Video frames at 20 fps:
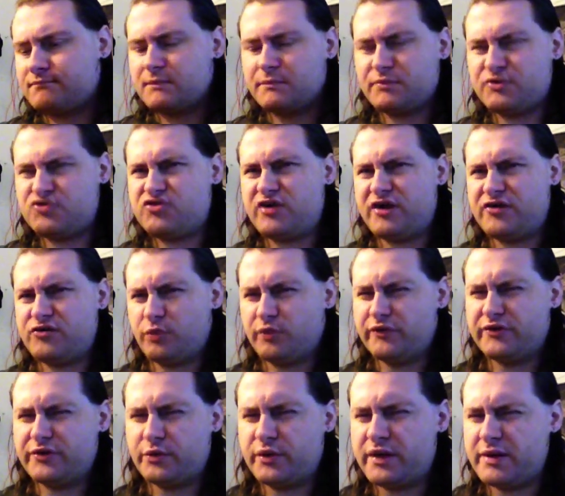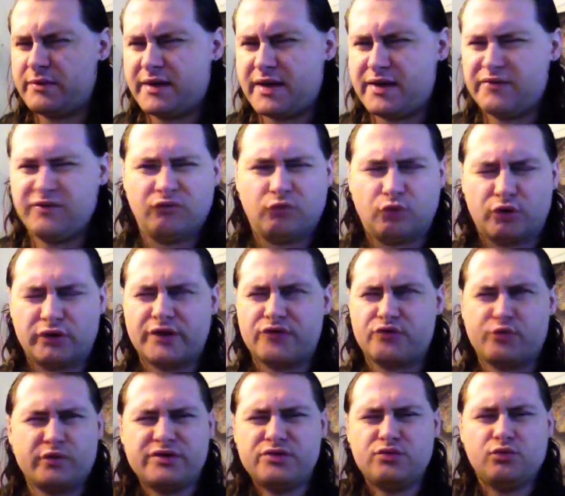But you guys are wondering, wait a minute, end of War
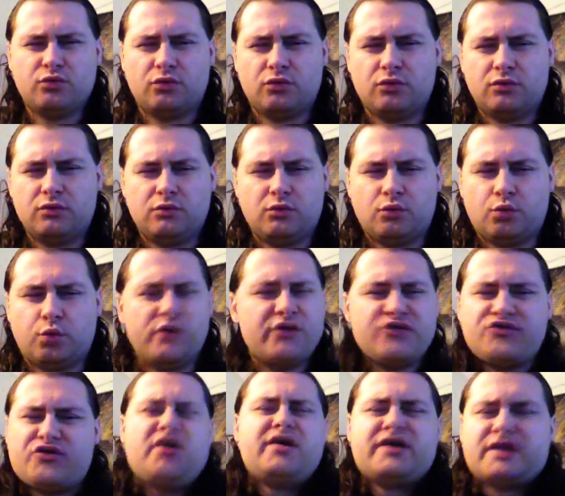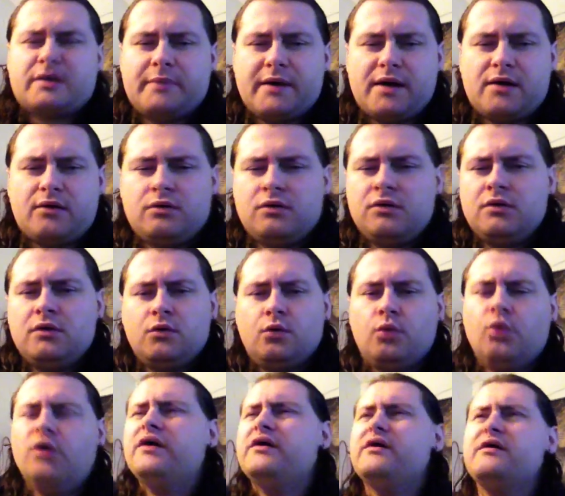Games? What are you, what are you talking about?
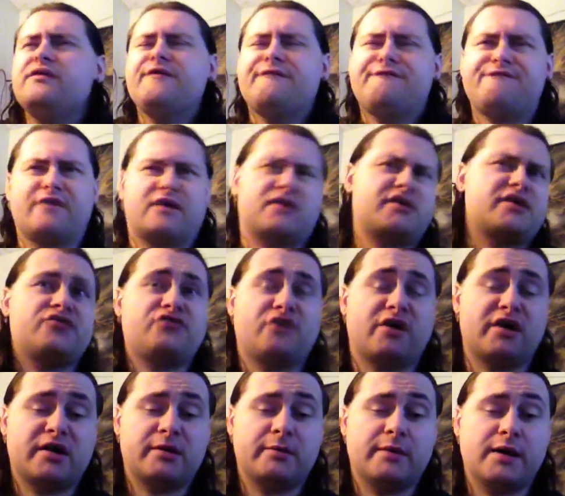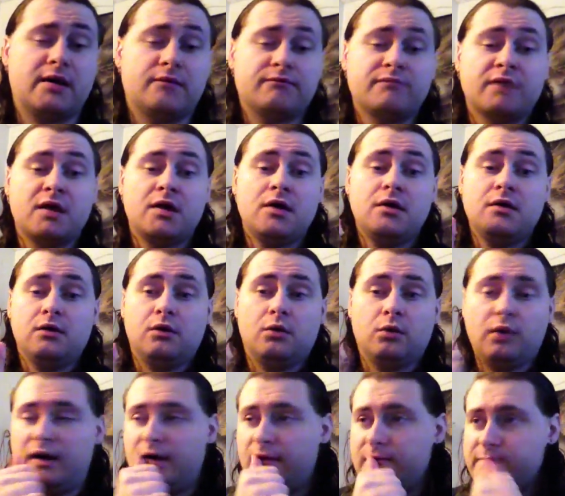What in the fuck are you talking about?
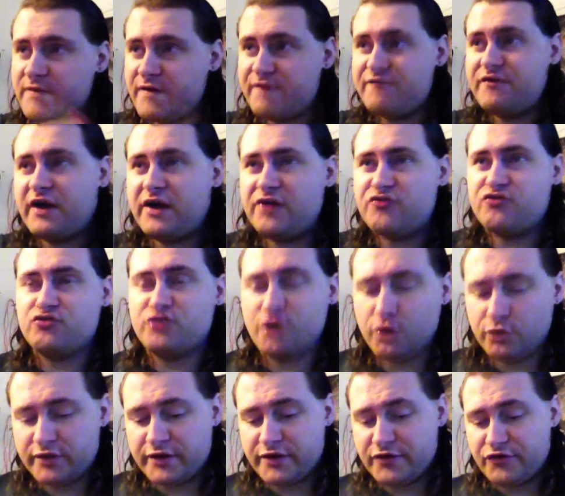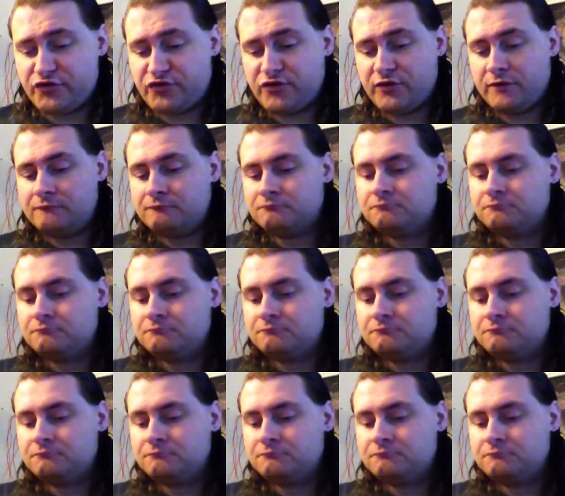Well, if you guys noticed,